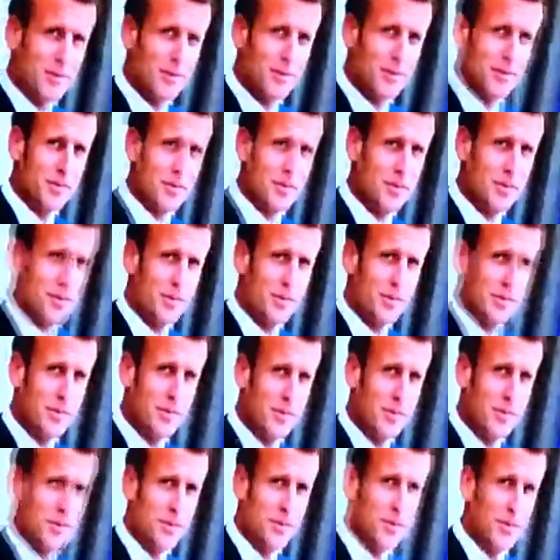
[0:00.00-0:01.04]

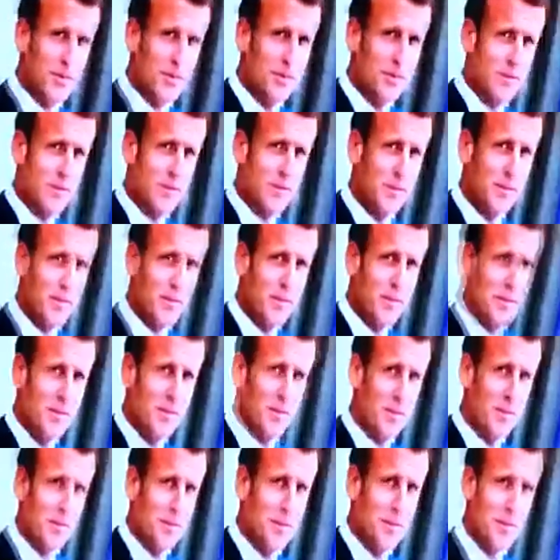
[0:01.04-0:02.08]

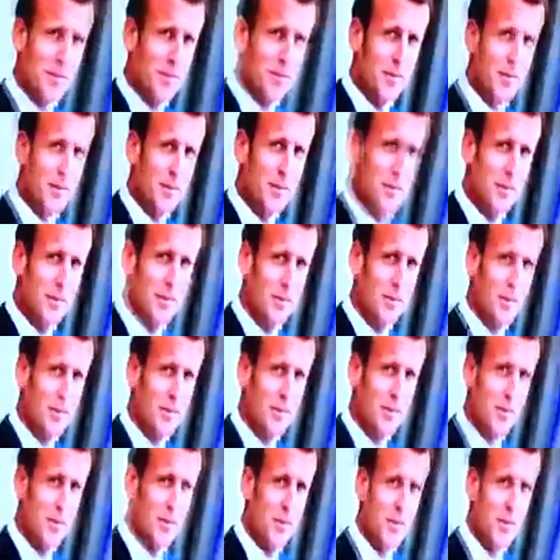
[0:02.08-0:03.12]

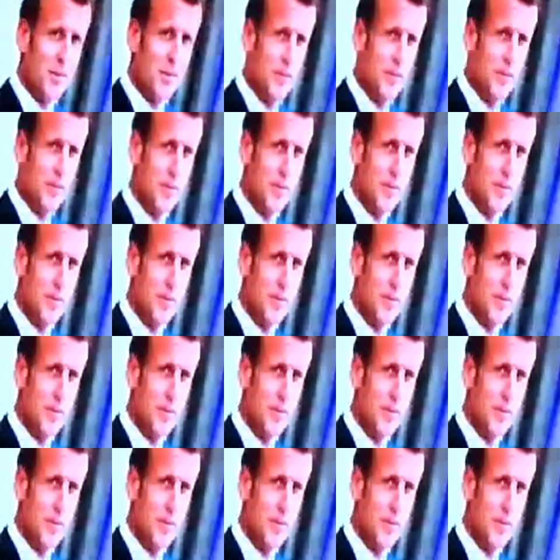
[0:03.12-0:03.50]
(silent)